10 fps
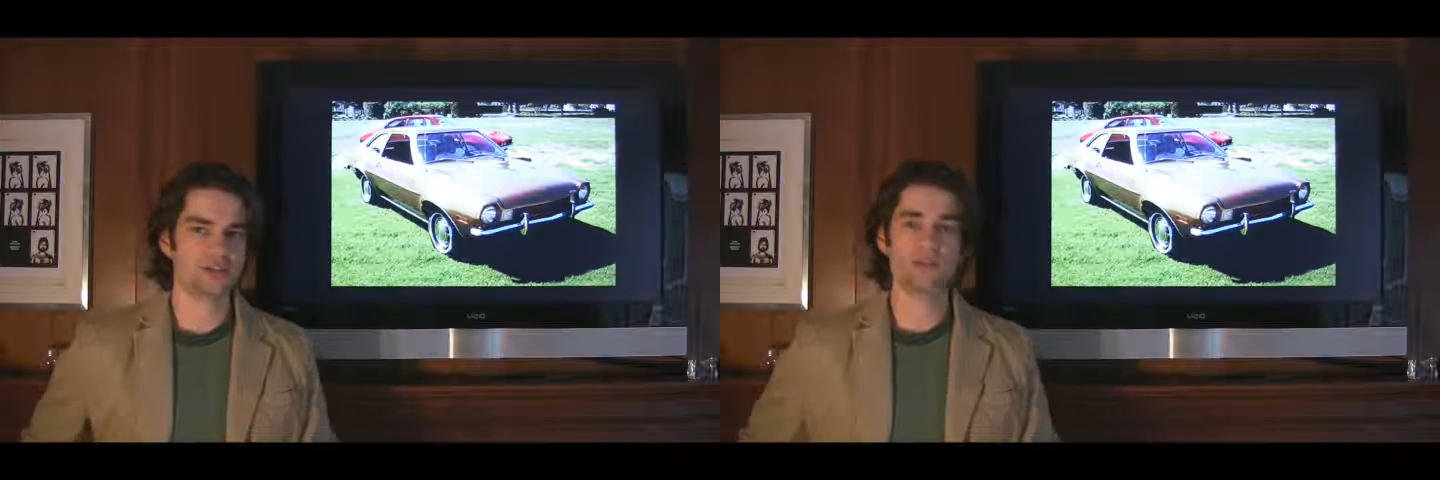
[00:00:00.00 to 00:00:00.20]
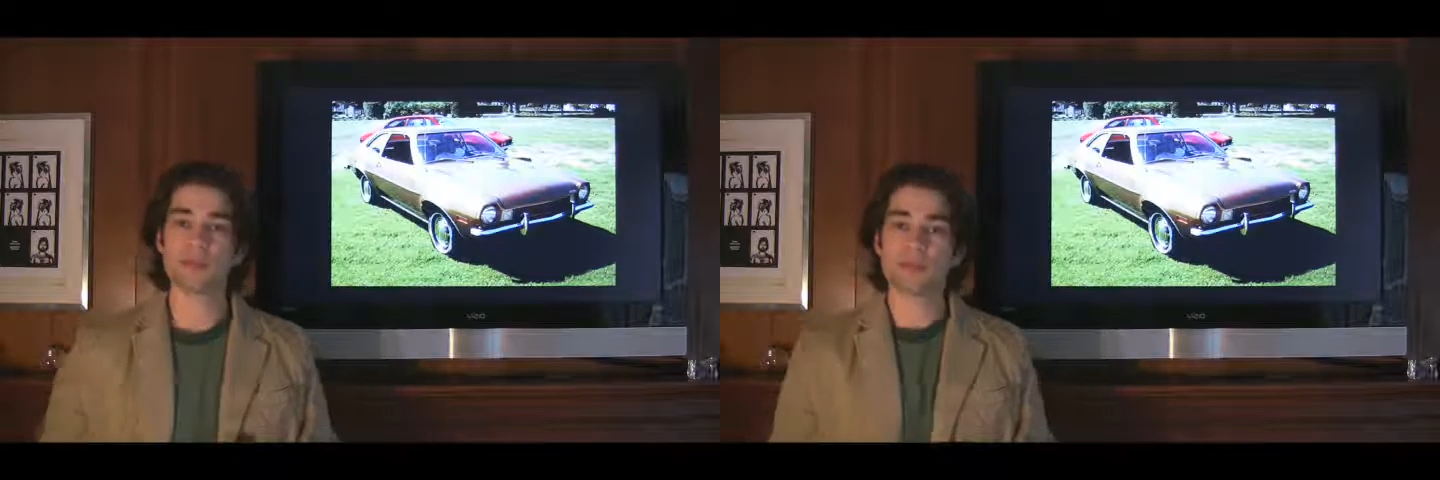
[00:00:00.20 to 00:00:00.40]

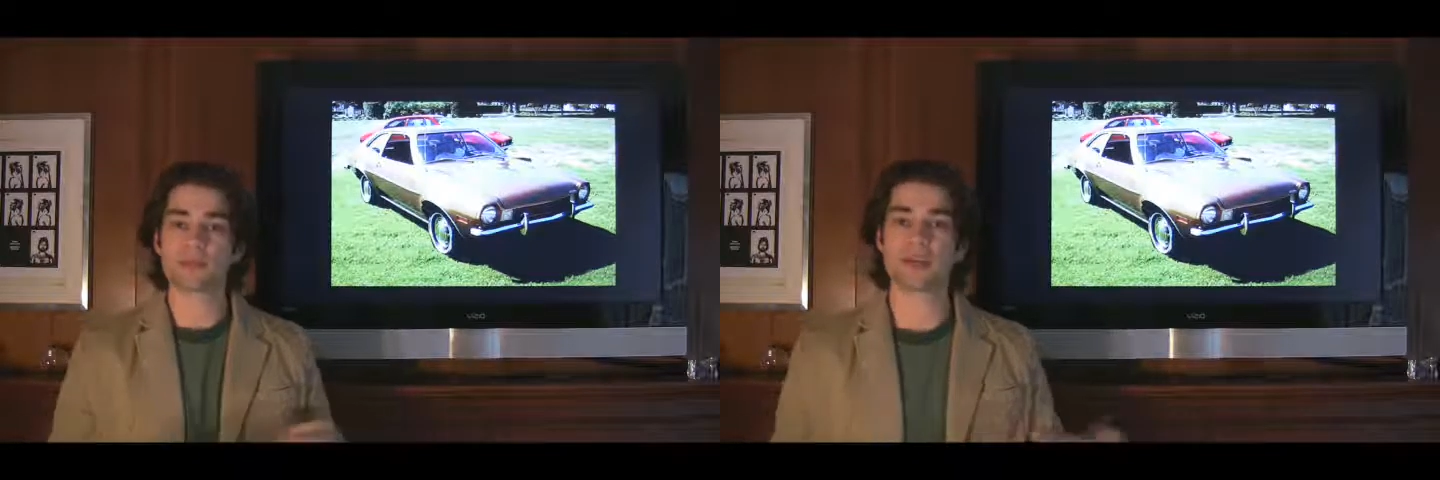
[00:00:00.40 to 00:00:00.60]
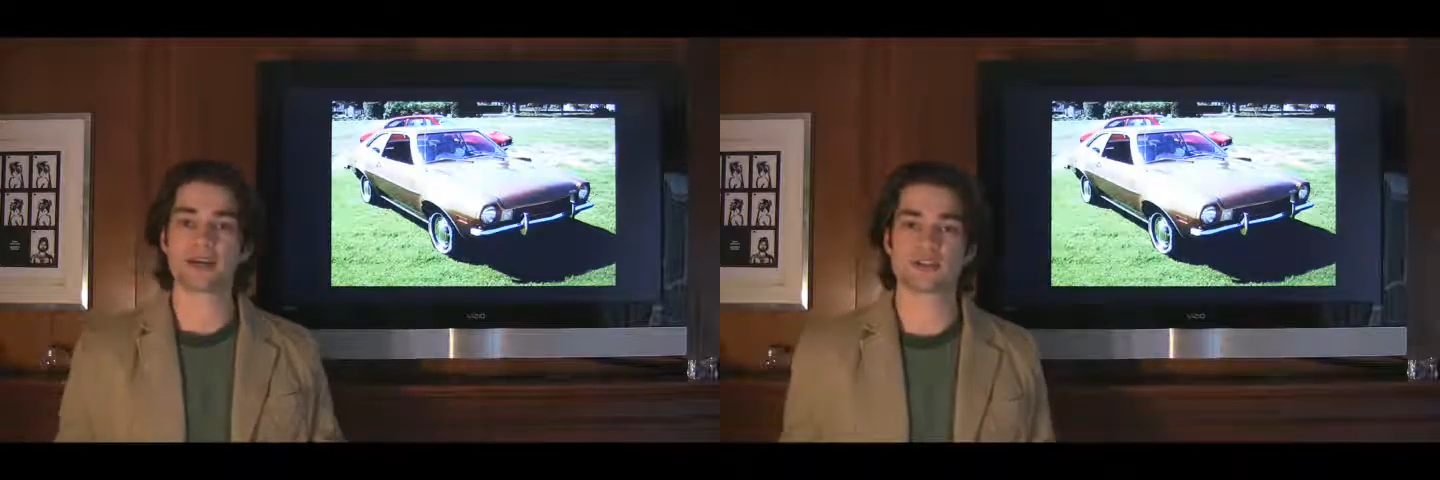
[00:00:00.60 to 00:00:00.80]
You'll get
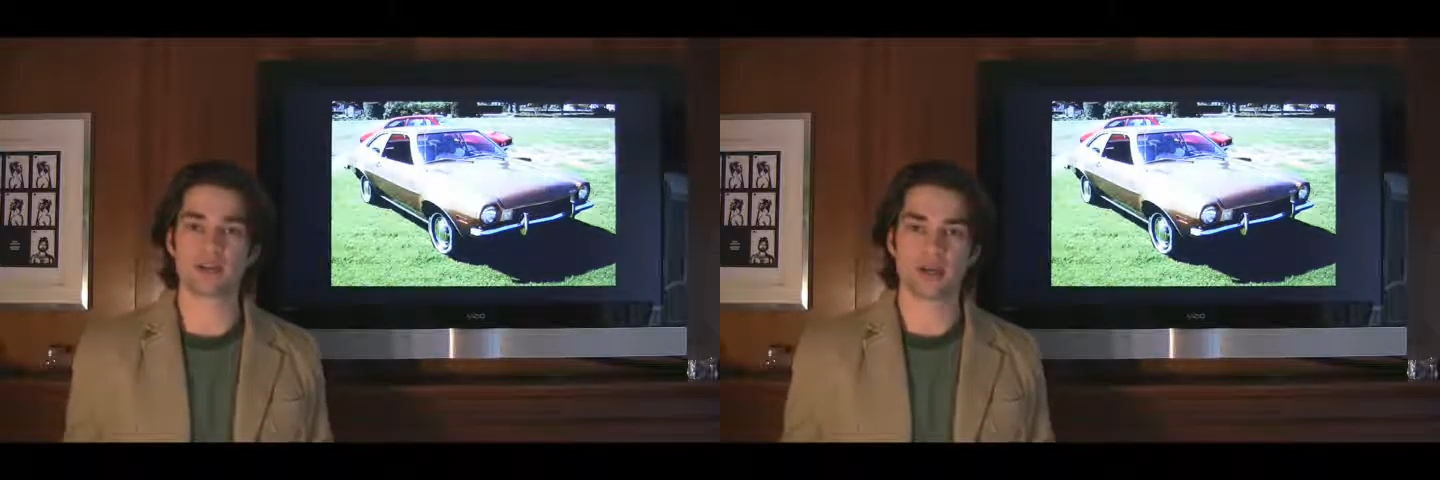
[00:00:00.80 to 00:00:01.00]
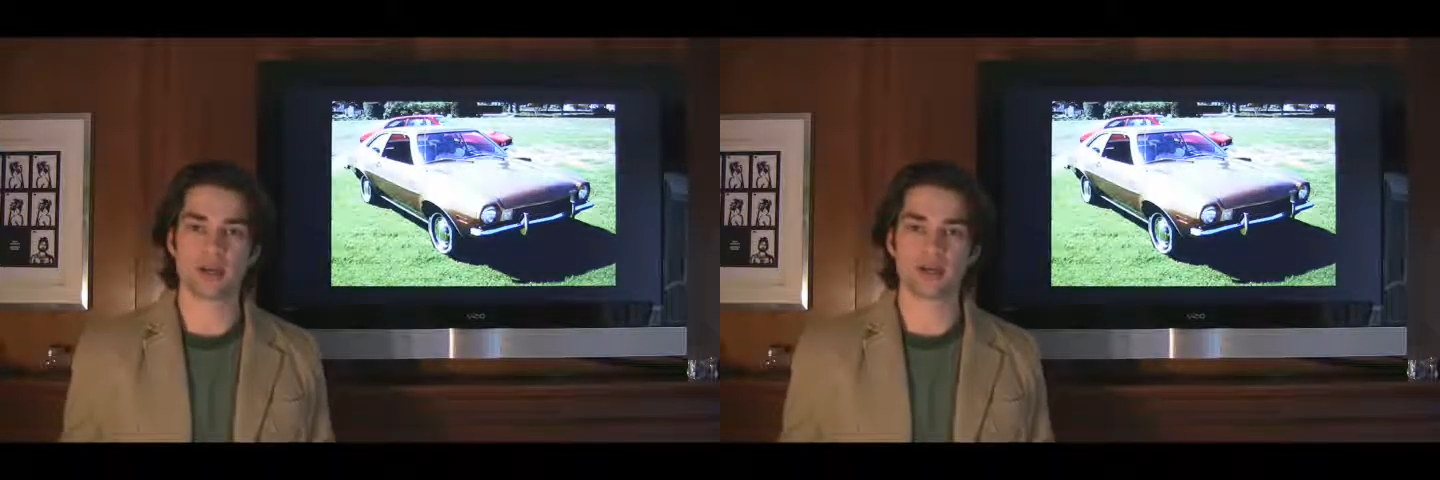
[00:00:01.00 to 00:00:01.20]
up the next
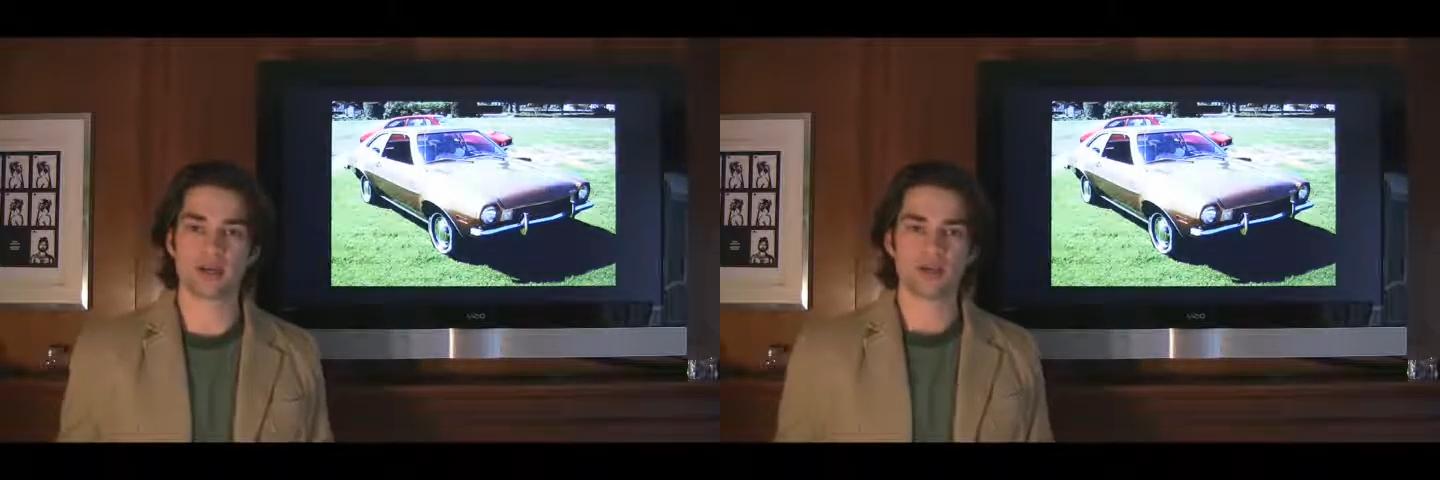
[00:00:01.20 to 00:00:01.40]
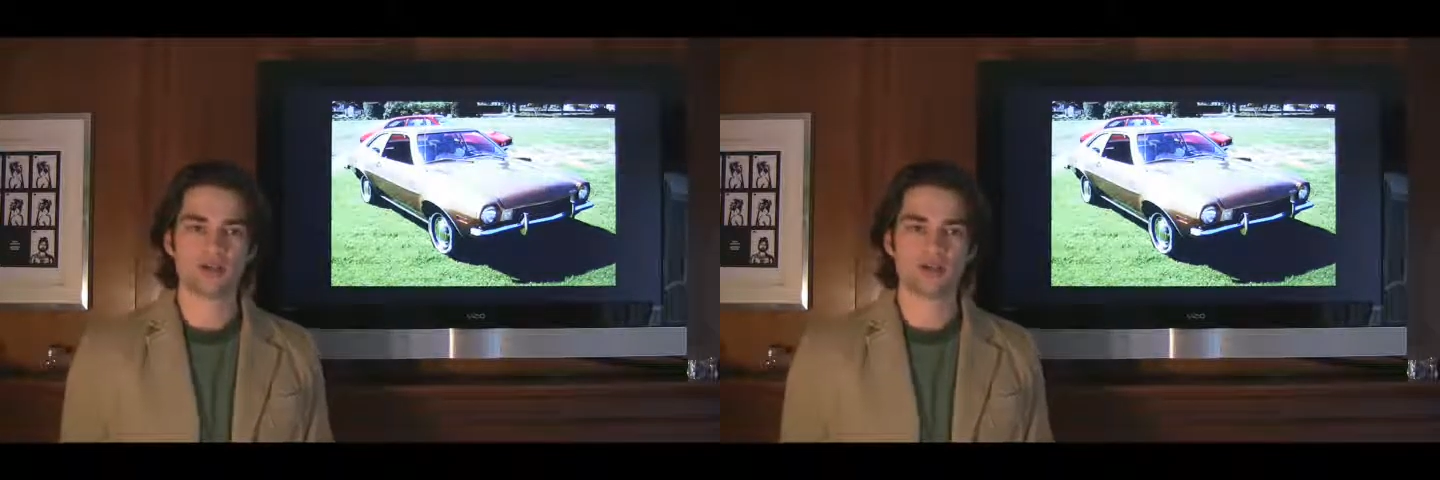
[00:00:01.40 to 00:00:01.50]
morning,